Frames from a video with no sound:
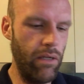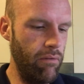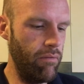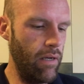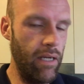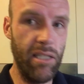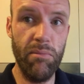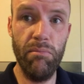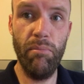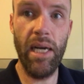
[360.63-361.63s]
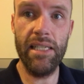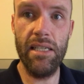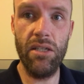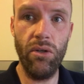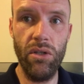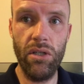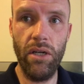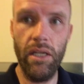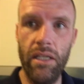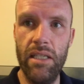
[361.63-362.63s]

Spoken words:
of pasta sauce on it.